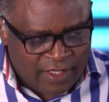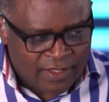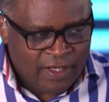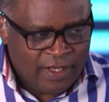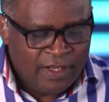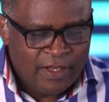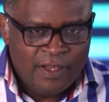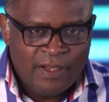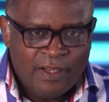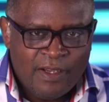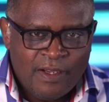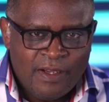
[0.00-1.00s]
us.
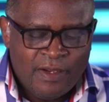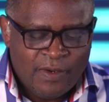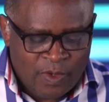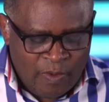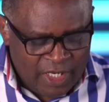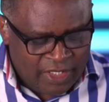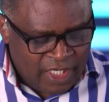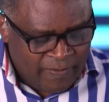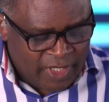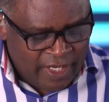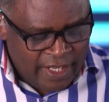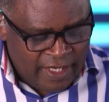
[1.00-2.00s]
Romans
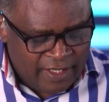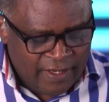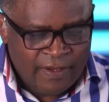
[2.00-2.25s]
chapter 8,